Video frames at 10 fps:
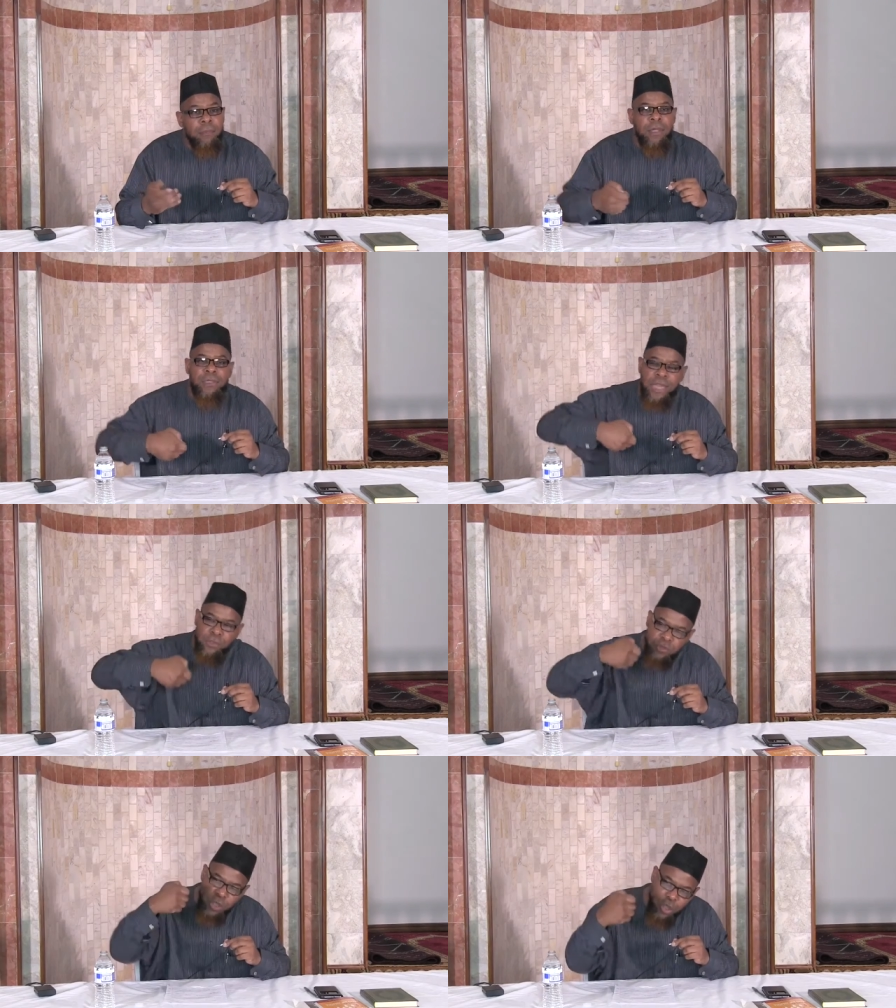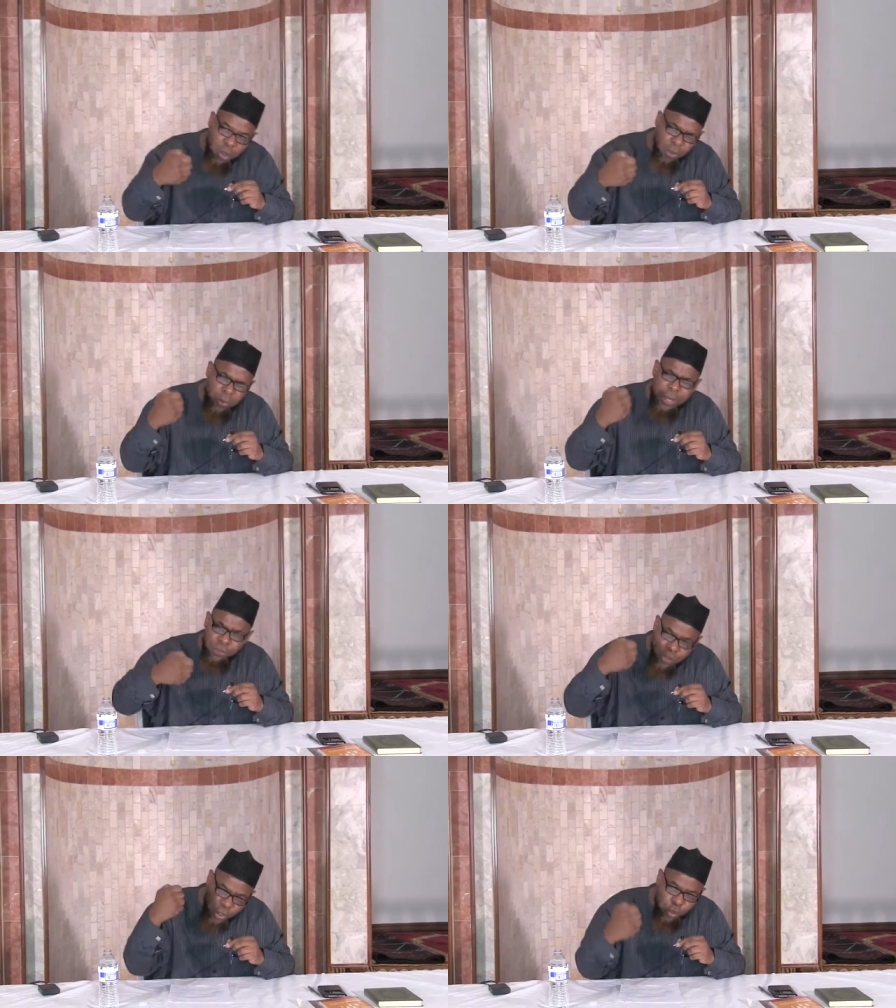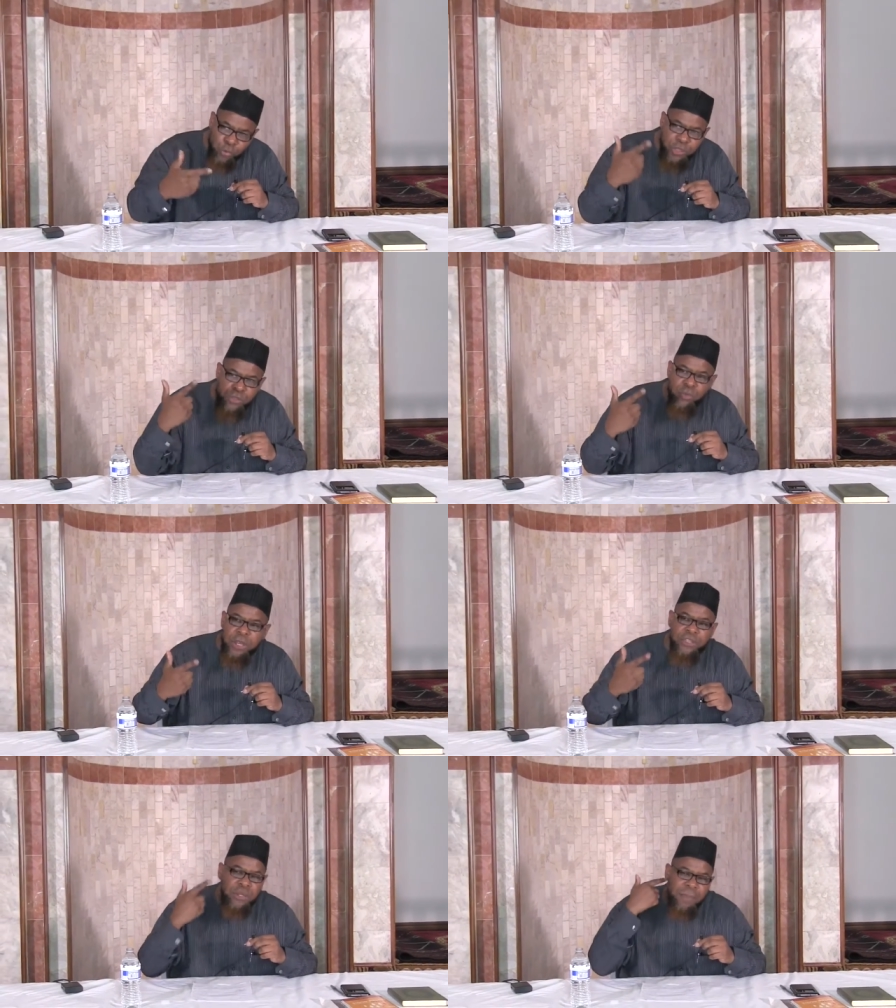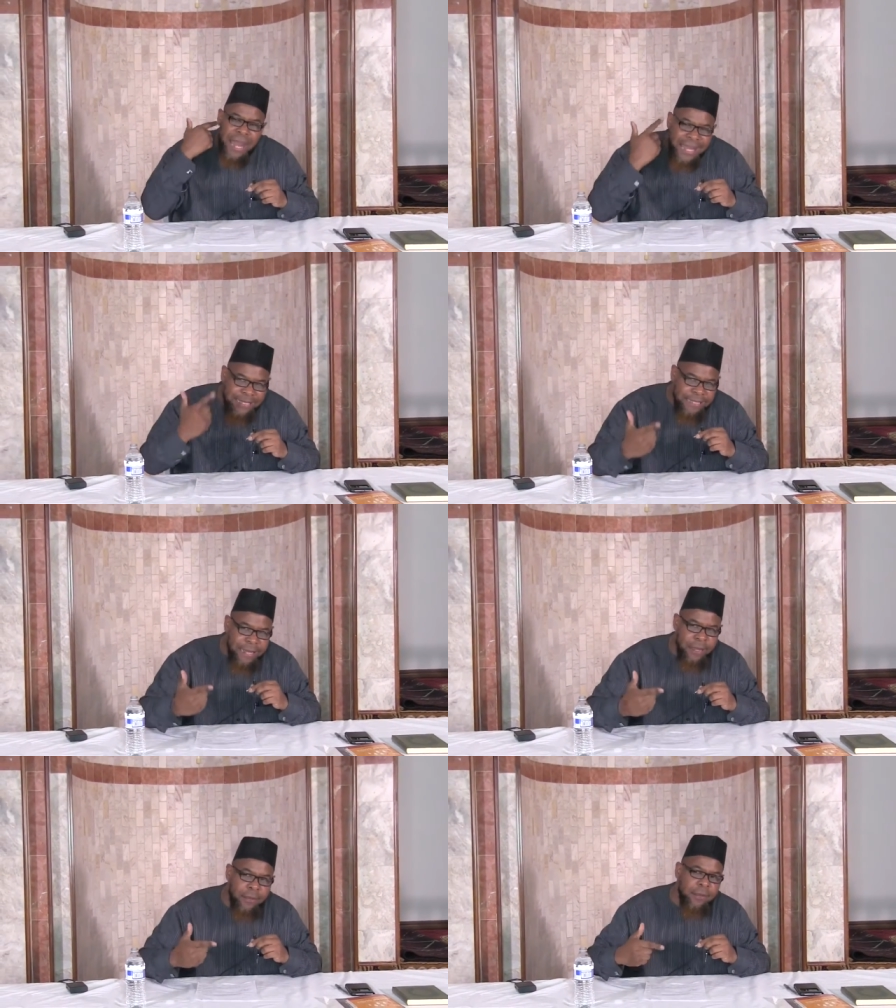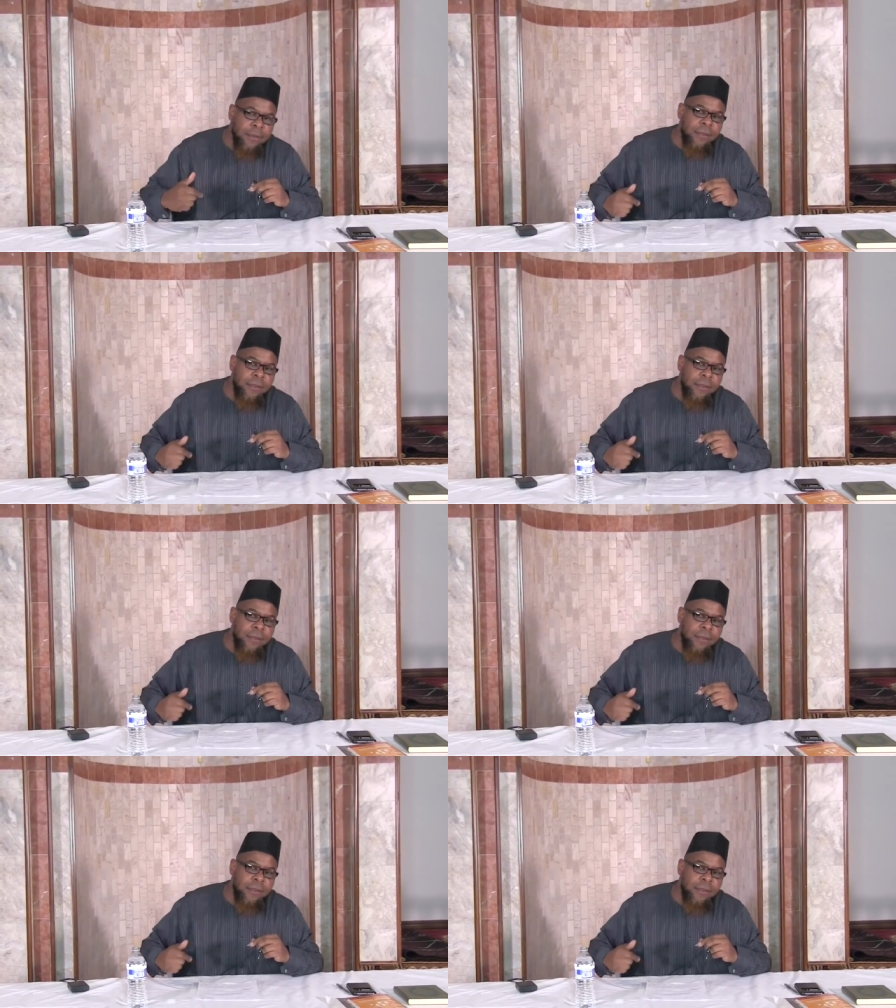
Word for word: But they used to go and they used to learn this religion by listening.